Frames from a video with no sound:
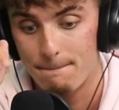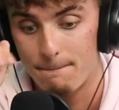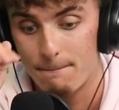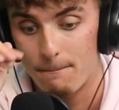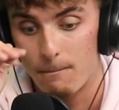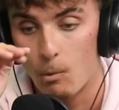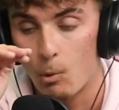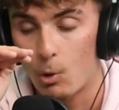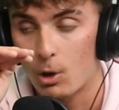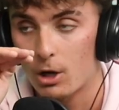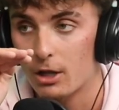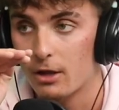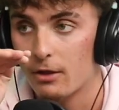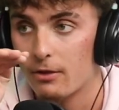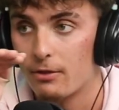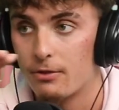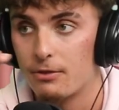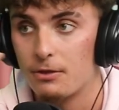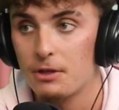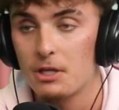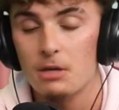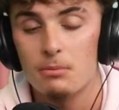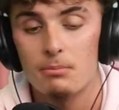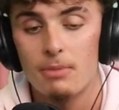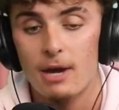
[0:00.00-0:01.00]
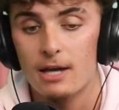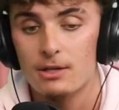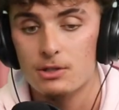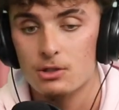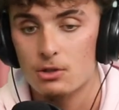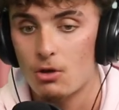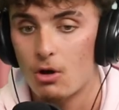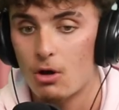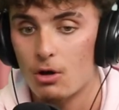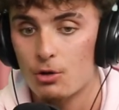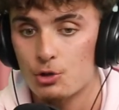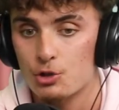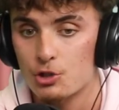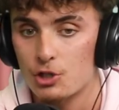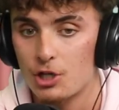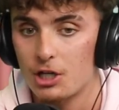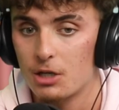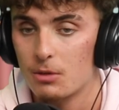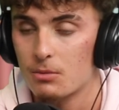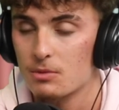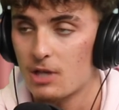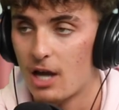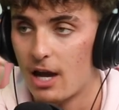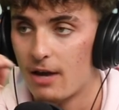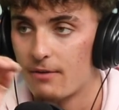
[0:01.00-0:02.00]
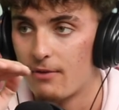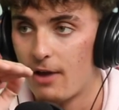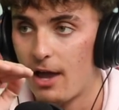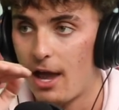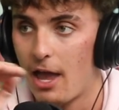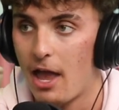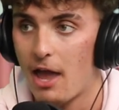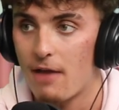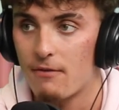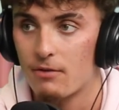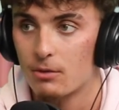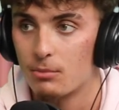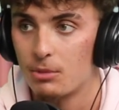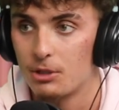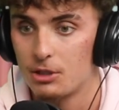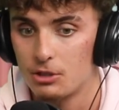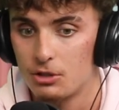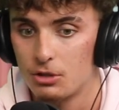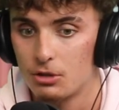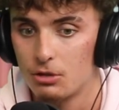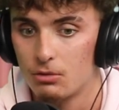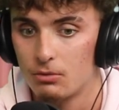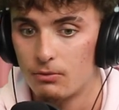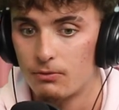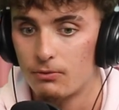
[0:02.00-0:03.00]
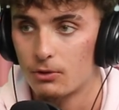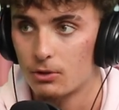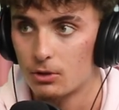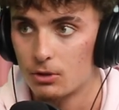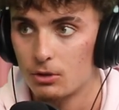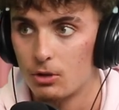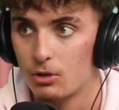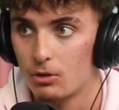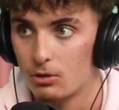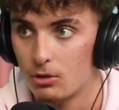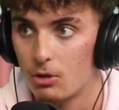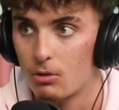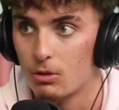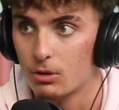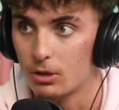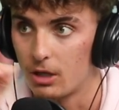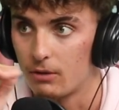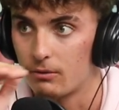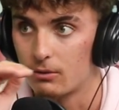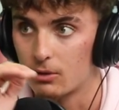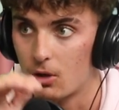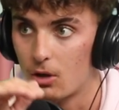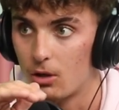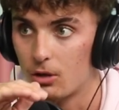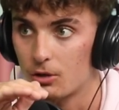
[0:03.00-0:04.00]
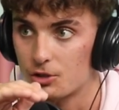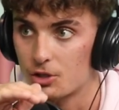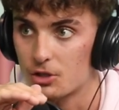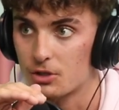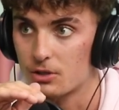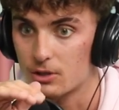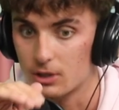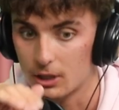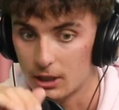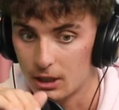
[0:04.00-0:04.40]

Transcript: One of the best college stadiums I've ever been to for the lower level colleges.